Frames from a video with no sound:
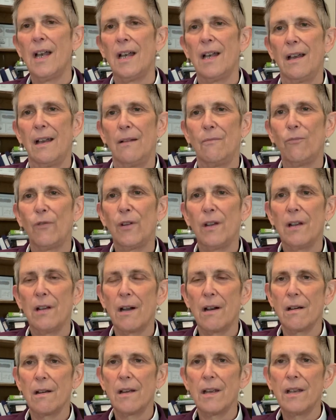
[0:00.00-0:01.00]
And we
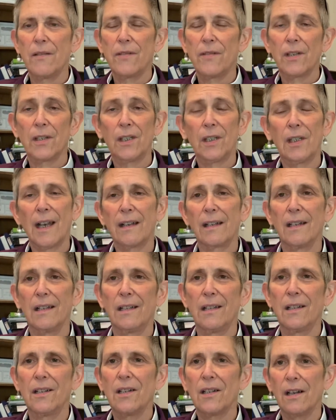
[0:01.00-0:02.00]
are in the
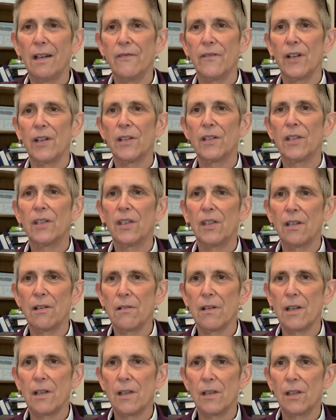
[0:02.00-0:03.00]
second of a
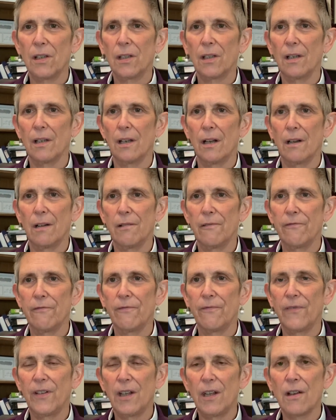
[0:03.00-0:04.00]
series
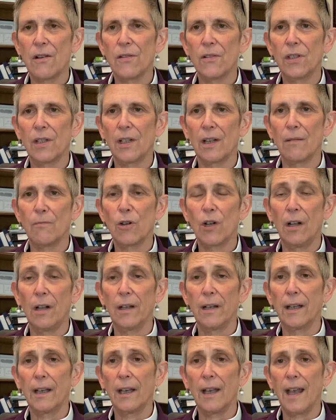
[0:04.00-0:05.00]
of videos that I'm
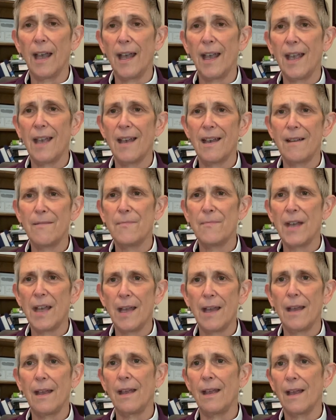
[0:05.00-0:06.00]
calling
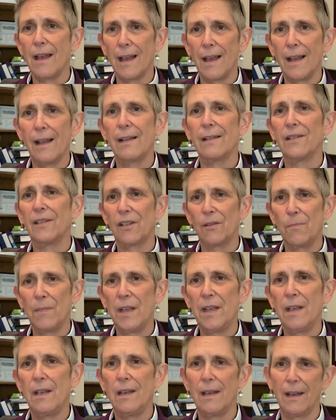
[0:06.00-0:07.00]
AMA, Ask
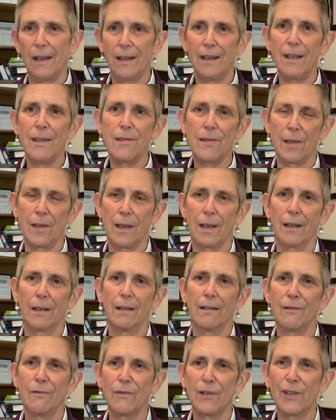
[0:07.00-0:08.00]
Me
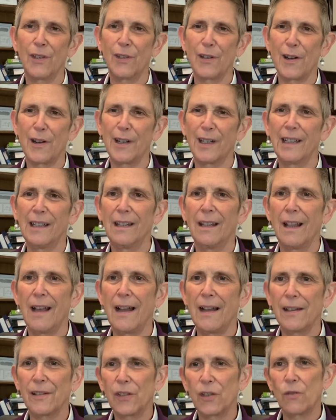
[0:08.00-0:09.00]
Anything. We started
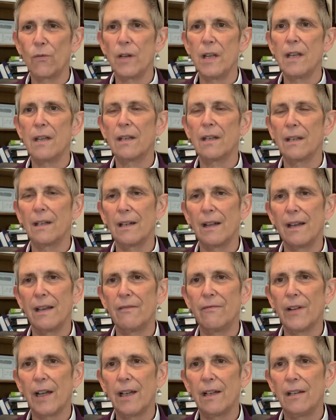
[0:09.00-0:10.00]
last week and I
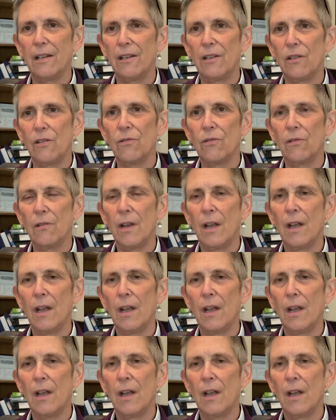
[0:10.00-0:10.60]
invited you